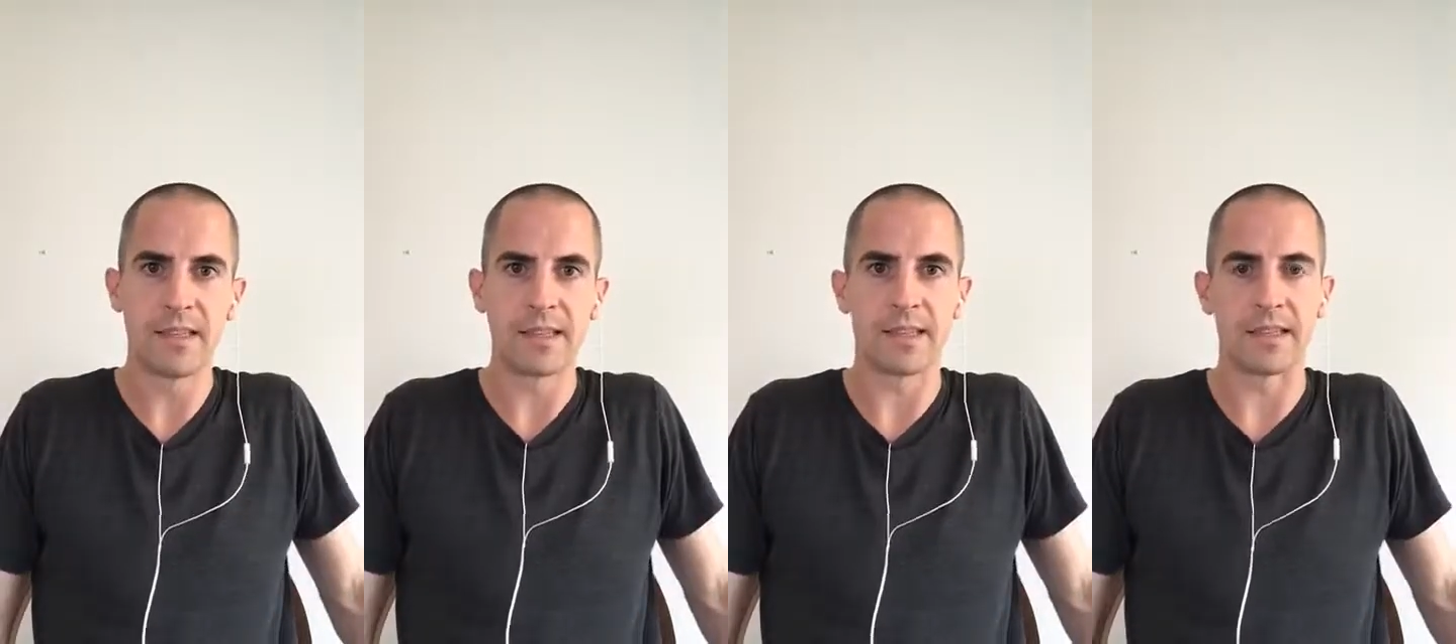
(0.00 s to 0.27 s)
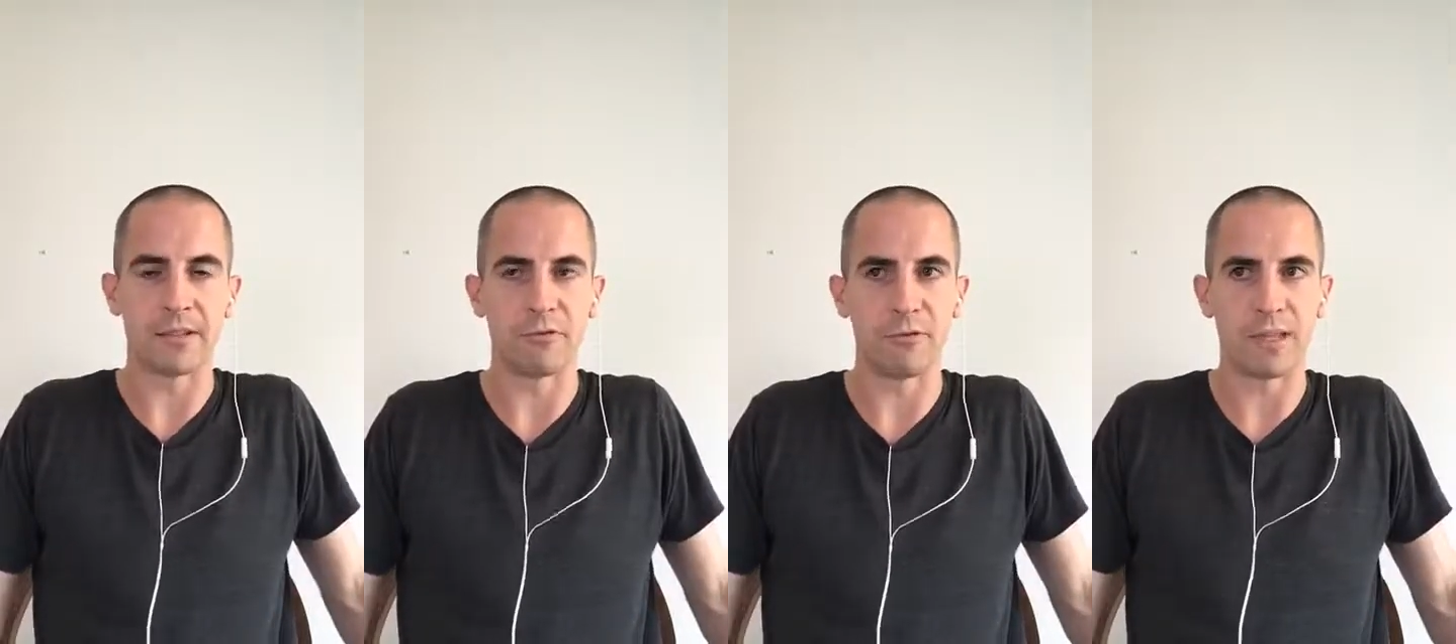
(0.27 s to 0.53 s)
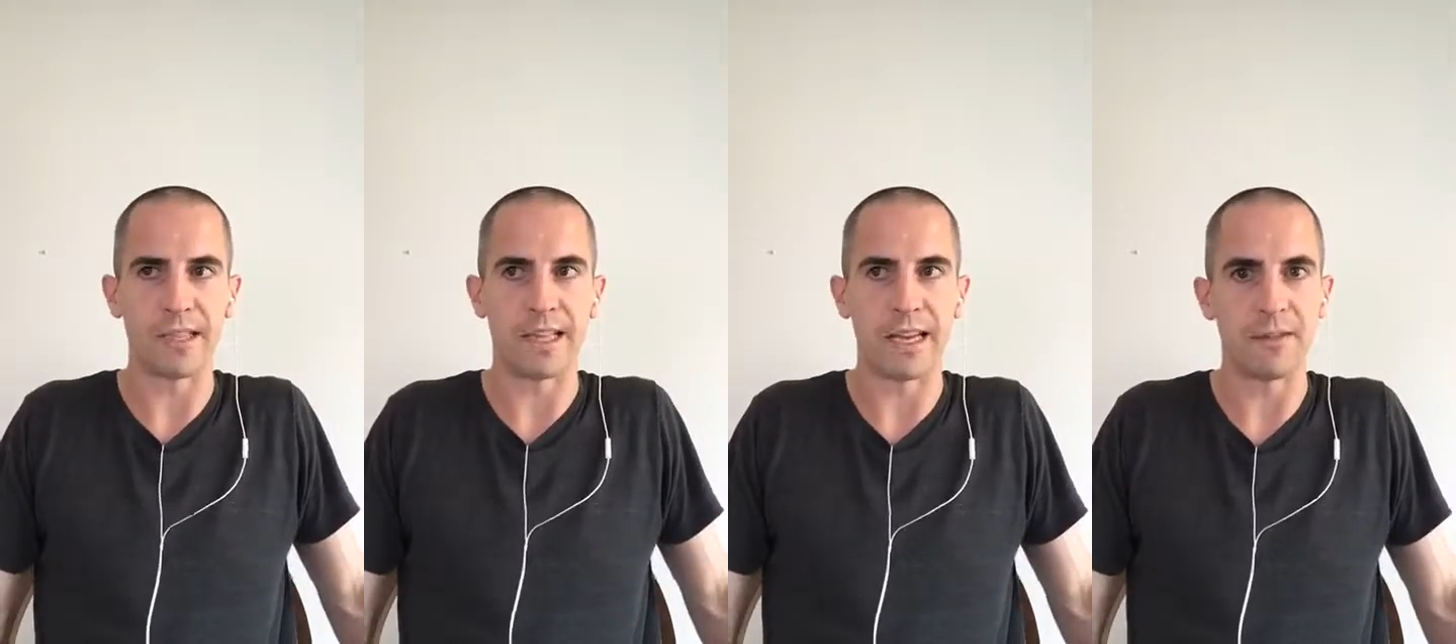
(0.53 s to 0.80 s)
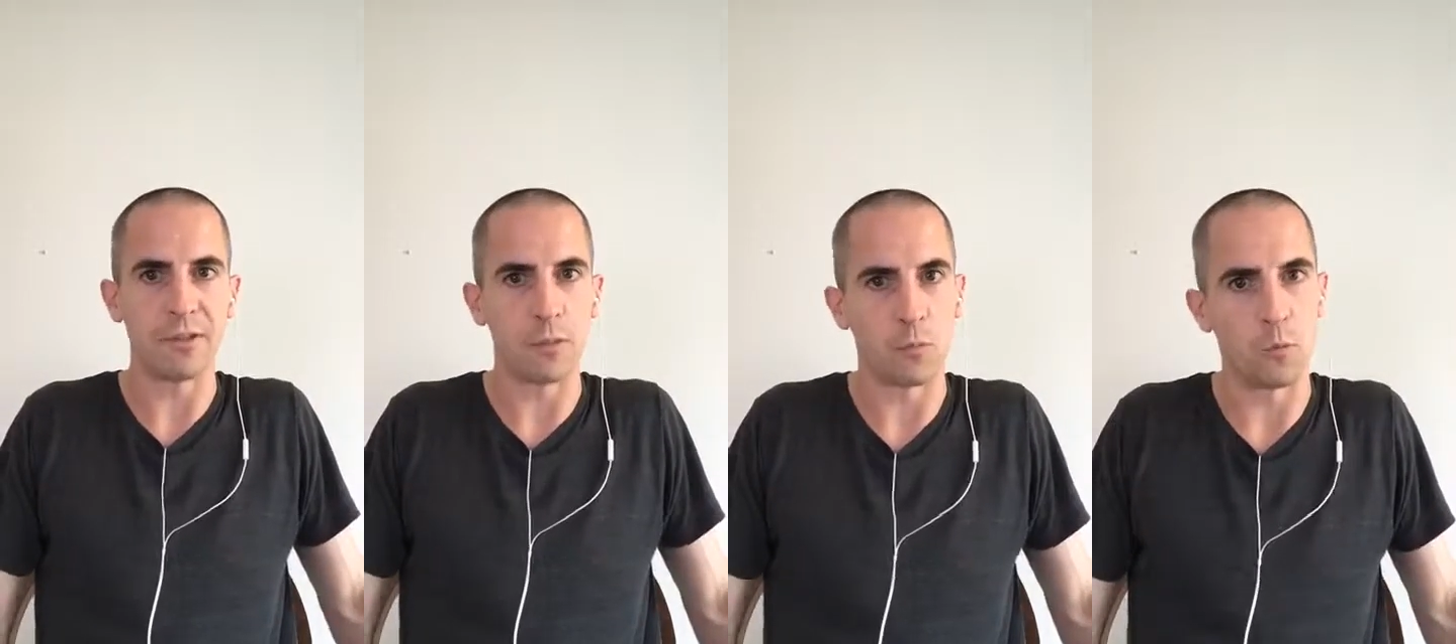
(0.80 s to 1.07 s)
that are really
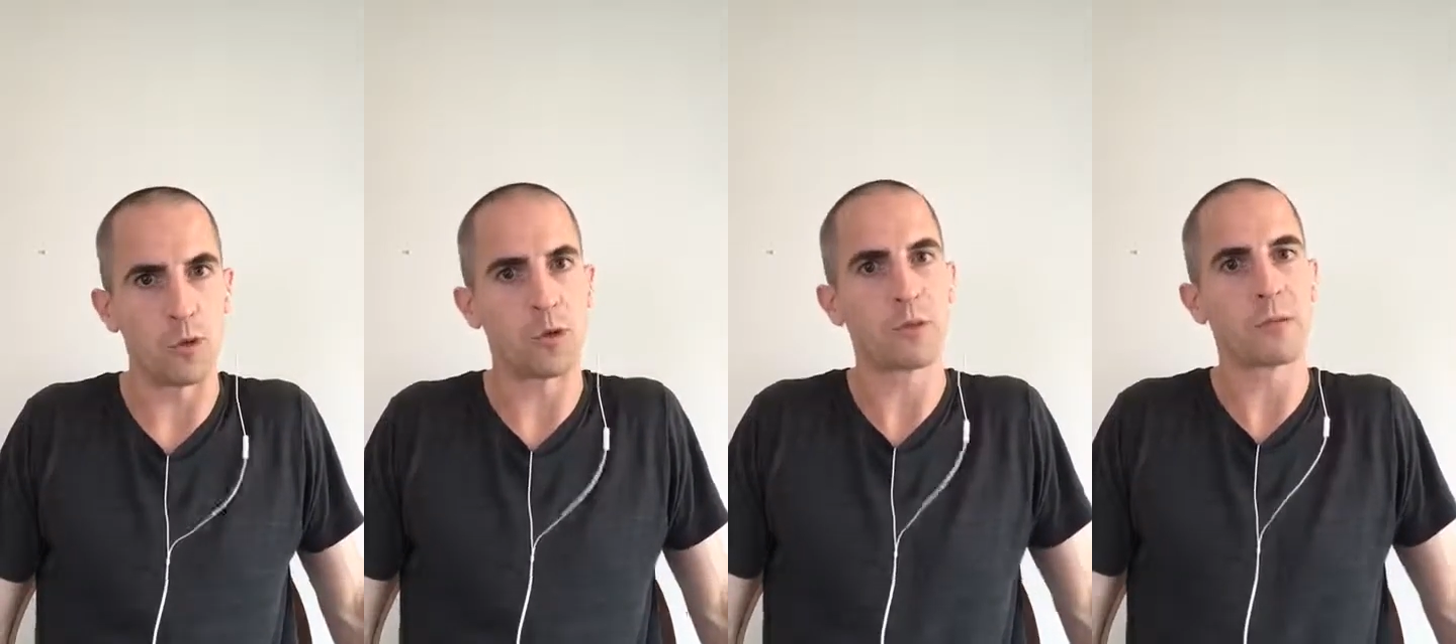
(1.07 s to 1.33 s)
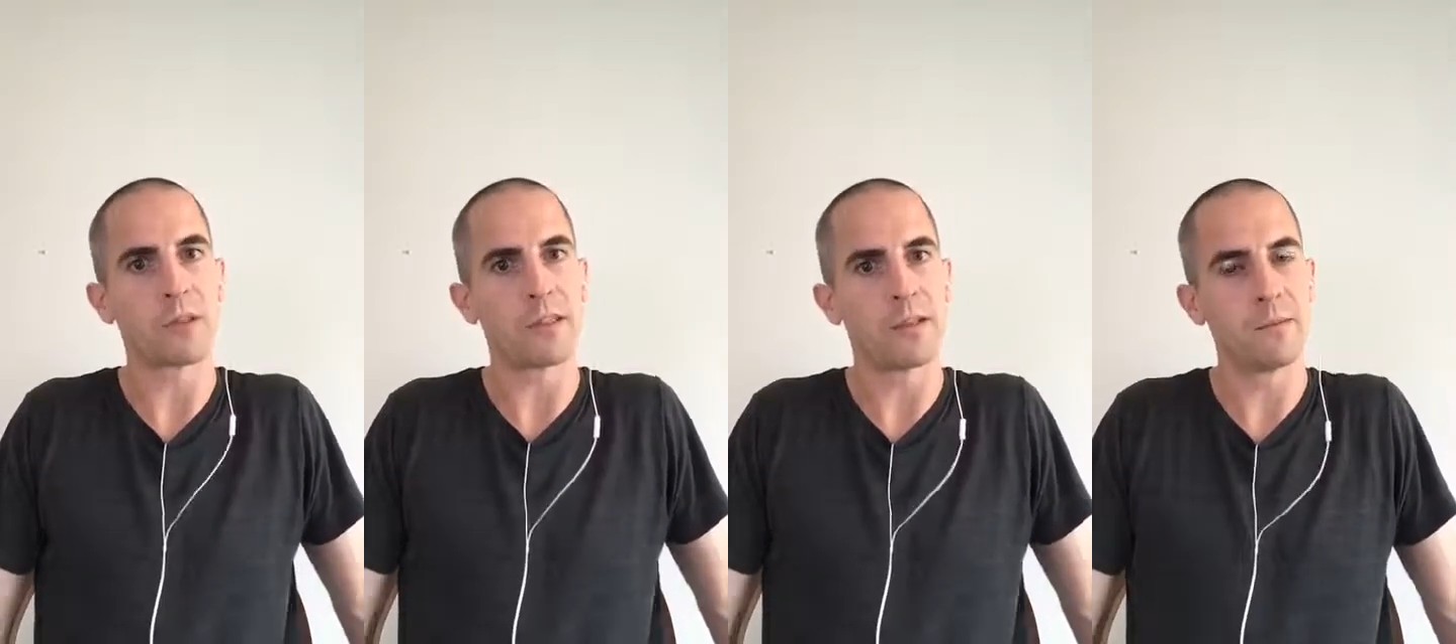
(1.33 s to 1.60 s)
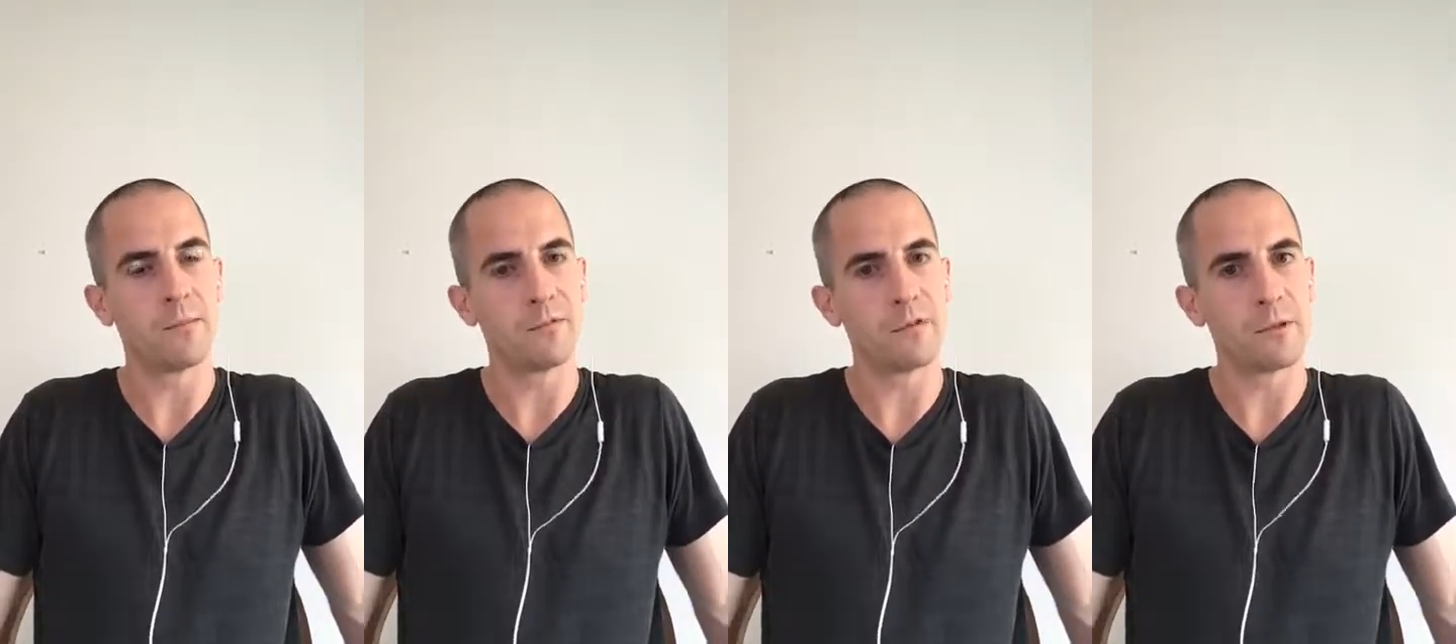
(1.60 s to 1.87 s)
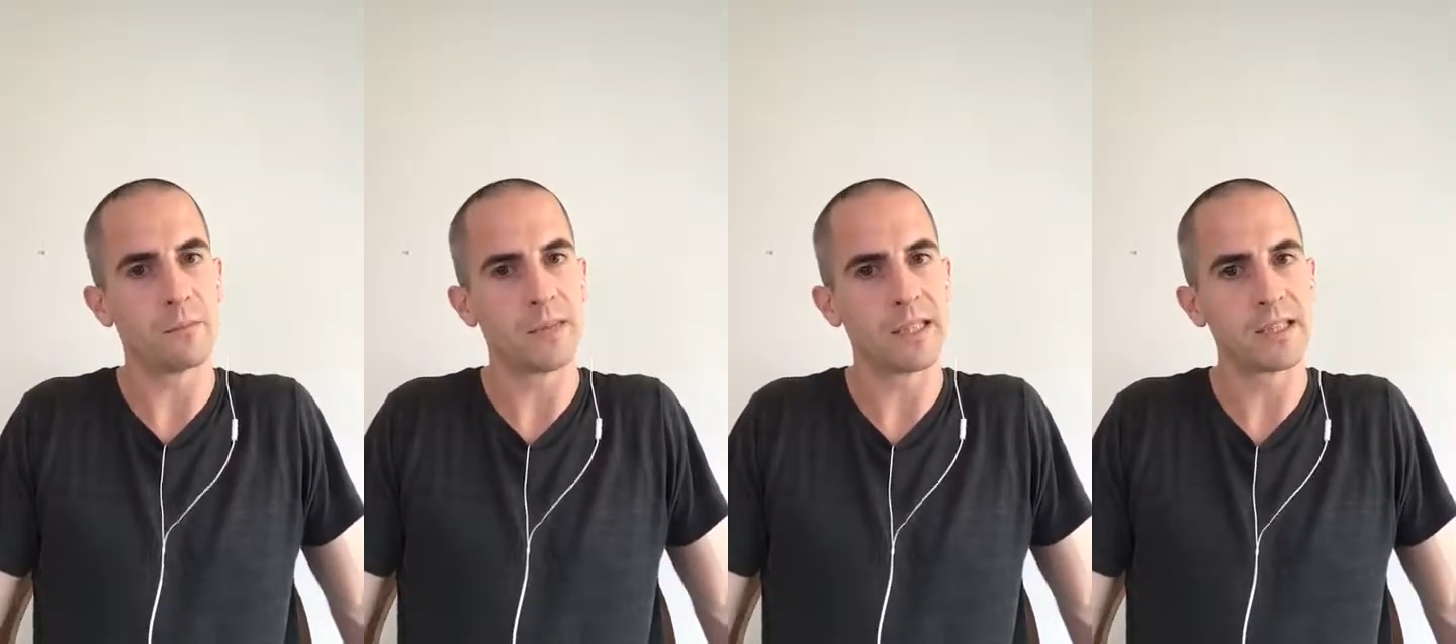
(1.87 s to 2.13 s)
heavy and walk with them for a
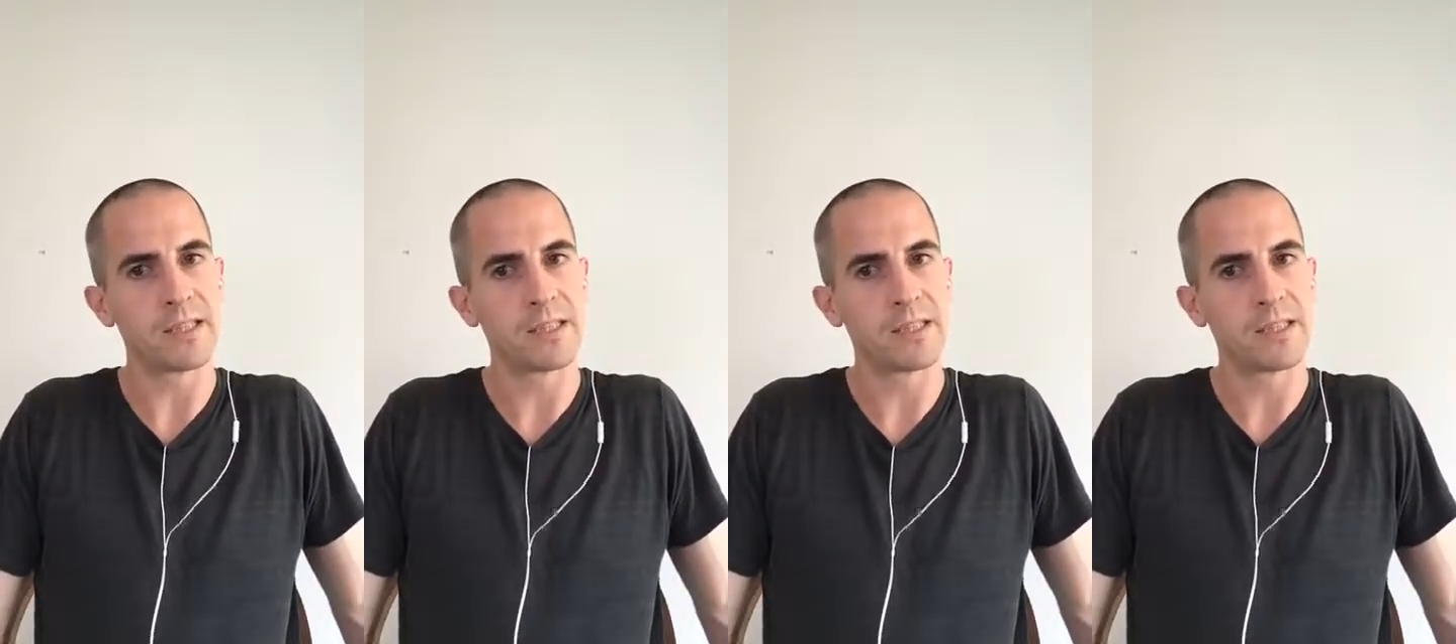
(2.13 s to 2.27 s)
minute,